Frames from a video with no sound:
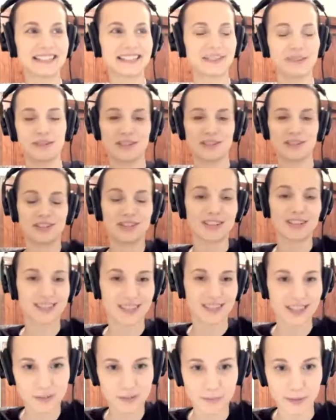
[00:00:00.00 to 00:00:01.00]
she's
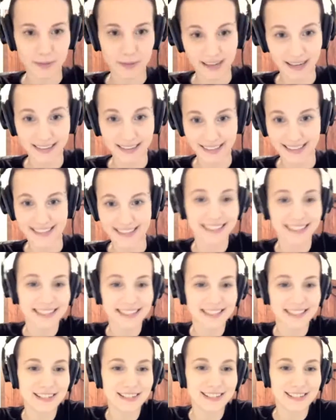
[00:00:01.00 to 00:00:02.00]
such a badass. Like,
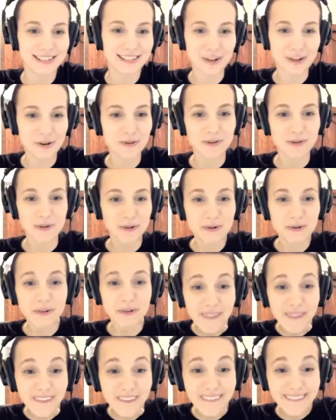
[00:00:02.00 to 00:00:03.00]
she's so
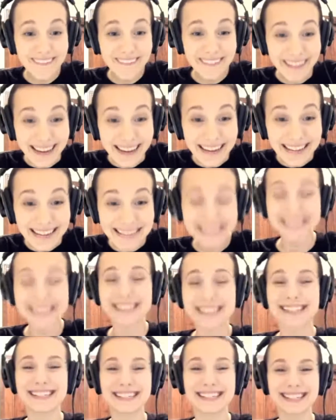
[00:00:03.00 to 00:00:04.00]
cool. Right? Like,
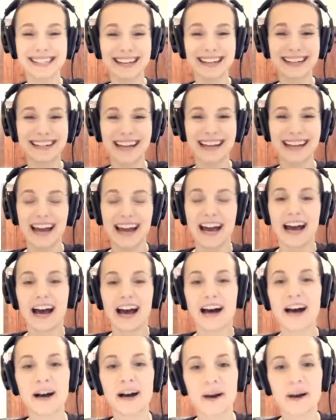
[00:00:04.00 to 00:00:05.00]
she's like,
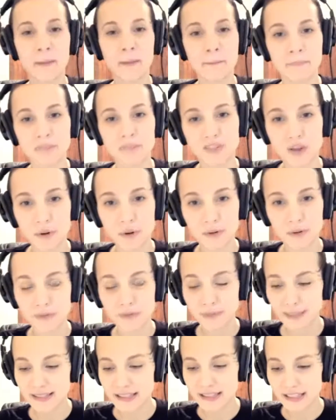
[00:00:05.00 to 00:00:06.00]
so
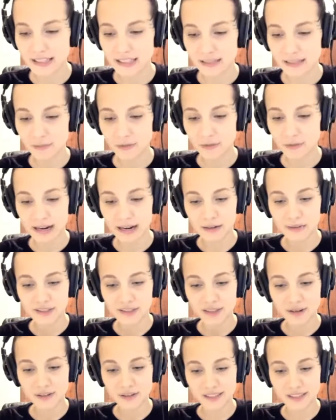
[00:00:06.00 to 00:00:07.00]
basically when I was
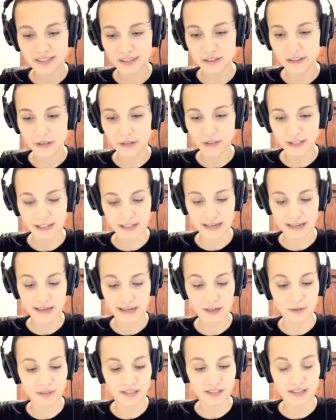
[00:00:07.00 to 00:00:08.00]
always a little kid, I
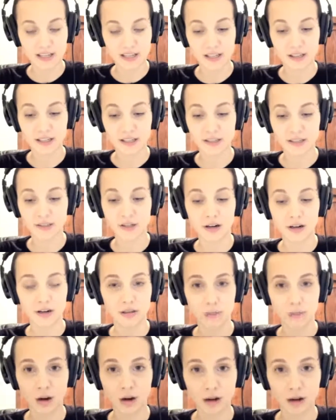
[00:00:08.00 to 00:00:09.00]
always thought like
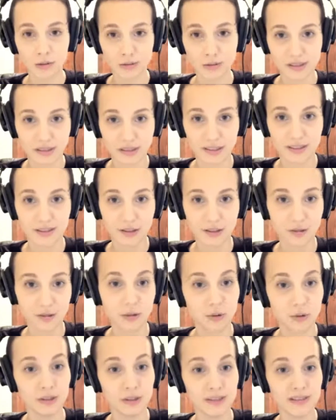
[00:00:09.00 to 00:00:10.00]
Darth Maul was like the
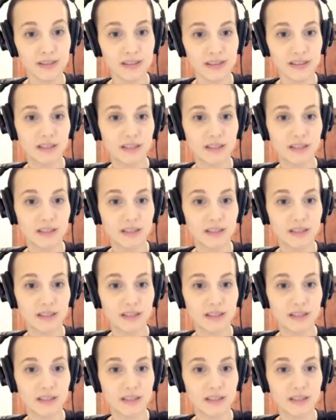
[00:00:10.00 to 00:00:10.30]
coolest